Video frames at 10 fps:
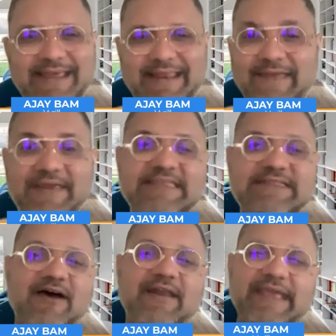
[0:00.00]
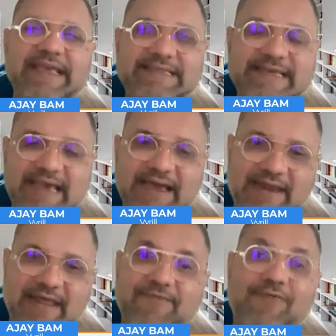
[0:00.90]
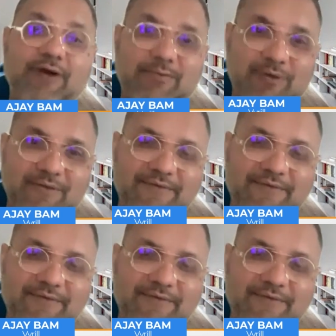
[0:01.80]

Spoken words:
And I think it's not easy yet and affordable